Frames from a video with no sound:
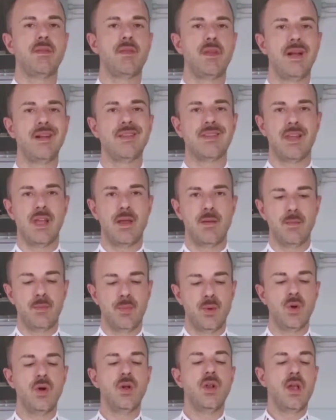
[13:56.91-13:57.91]
if they
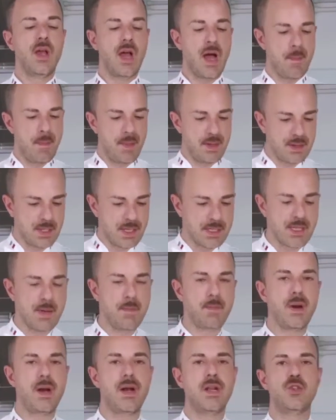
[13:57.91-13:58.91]
order it, we gotta be good
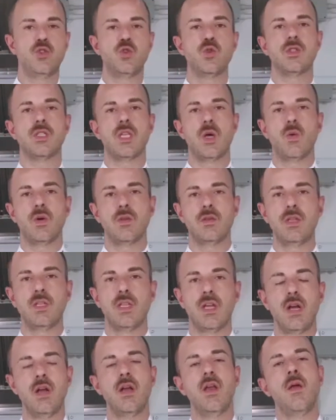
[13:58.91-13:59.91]
to take the time